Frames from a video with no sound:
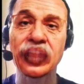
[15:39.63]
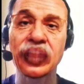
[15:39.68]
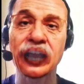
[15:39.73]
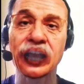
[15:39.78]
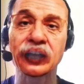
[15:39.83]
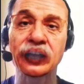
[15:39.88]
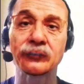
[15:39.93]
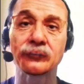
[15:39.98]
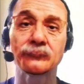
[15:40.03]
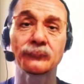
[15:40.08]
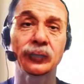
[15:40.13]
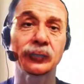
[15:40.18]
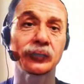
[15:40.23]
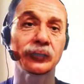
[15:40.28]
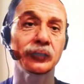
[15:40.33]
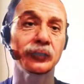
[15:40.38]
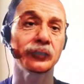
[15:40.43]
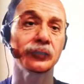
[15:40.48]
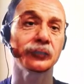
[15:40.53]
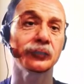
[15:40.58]
and by
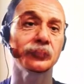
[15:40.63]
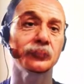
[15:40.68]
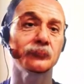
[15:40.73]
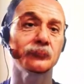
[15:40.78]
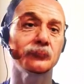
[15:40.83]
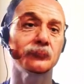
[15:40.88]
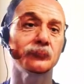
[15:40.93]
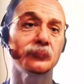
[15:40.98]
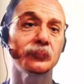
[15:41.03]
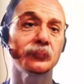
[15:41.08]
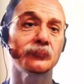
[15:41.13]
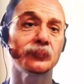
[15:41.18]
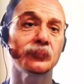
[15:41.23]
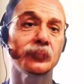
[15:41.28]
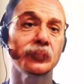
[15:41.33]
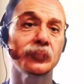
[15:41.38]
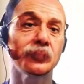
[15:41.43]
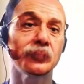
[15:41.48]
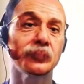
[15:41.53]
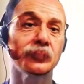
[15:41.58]
clicking this one you can
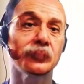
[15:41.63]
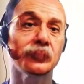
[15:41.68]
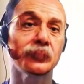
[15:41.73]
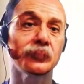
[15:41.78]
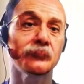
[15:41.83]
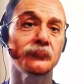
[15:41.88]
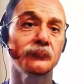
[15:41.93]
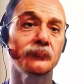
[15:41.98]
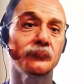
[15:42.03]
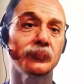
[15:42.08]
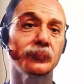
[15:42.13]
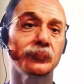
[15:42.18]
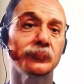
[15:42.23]
change that one.